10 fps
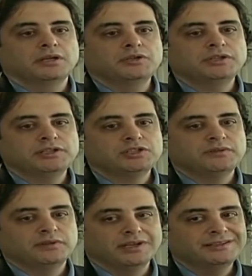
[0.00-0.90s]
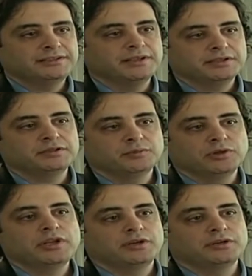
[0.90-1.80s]
you can achieve an
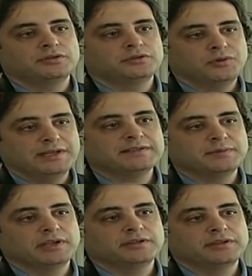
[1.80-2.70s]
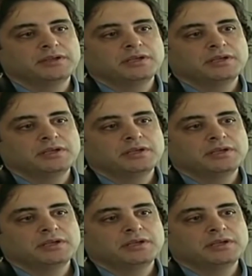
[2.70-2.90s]
undetectable hair transplant.